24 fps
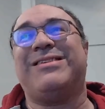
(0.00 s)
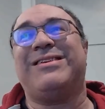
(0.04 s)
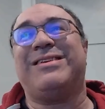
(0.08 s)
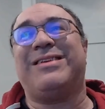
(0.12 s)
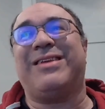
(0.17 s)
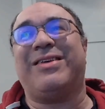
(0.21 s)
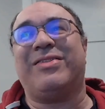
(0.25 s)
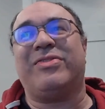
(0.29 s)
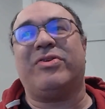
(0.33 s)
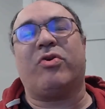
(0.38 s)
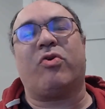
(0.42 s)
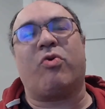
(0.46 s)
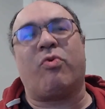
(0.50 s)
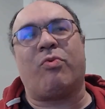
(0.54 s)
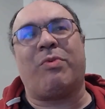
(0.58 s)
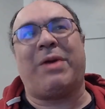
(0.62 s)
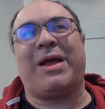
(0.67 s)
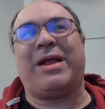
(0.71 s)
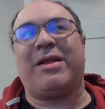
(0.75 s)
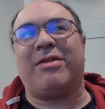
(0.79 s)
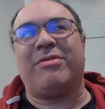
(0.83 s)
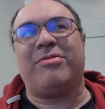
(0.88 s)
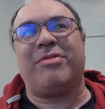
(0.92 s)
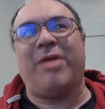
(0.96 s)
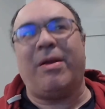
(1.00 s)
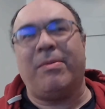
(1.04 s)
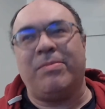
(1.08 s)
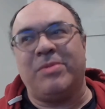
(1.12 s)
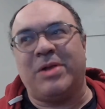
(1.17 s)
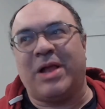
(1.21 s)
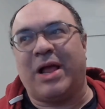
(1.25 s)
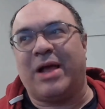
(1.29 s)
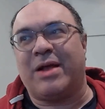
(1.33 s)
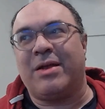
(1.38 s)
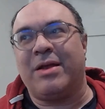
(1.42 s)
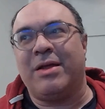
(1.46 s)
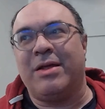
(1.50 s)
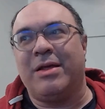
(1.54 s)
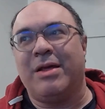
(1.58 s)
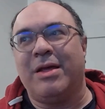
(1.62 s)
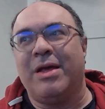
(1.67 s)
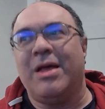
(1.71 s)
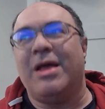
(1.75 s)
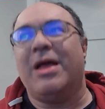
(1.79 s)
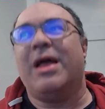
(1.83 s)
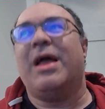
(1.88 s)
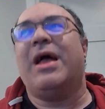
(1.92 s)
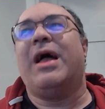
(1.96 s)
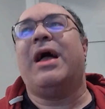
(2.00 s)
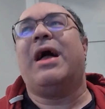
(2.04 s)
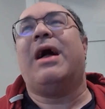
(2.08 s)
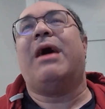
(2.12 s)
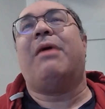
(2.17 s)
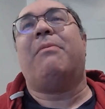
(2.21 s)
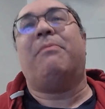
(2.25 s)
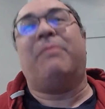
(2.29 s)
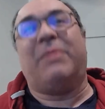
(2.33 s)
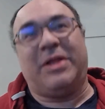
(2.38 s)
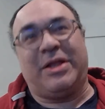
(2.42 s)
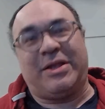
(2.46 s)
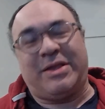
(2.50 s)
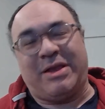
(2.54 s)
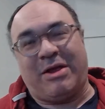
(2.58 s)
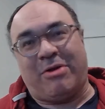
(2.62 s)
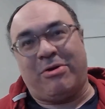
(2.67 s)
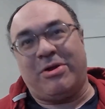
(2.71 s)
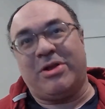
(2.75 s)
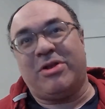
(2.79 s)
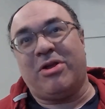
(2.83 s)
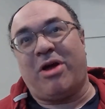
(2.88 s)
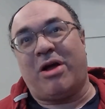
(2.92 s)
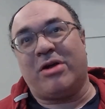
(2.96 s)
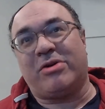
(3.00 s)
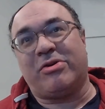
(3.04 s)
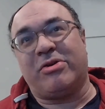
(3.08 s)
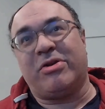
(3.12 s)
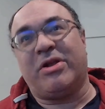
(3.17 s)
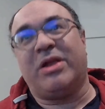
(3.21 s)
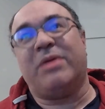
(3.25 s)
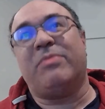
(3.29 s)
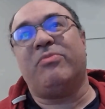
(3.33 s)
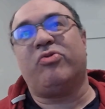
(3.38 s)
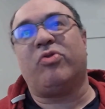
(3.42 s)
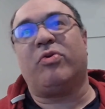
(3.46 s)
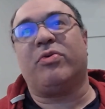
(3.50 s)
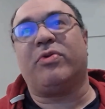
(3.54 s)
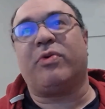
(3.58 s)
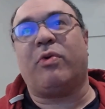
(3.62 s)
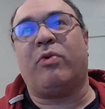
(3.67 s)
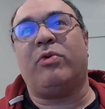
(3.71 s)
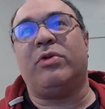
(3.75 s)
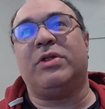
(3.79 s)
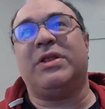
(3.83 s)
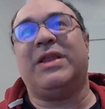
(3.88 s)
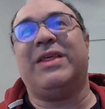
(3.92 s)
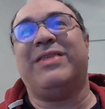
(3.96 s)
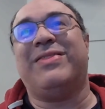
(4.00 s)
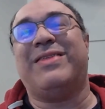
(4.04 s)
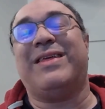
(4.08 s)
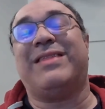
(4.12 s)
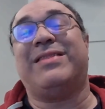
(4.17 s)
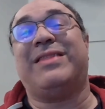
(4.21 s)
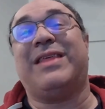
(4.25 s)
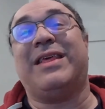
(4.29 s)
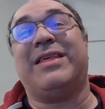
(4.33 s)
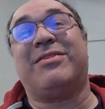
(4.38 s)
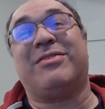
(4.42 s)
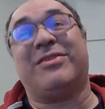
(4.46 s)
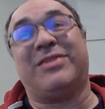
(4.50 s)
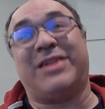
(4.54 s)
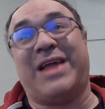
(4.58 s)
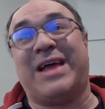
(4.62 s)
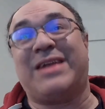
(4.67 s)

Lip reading: the correct subject. Military Dr. Jim shows Olney that the selected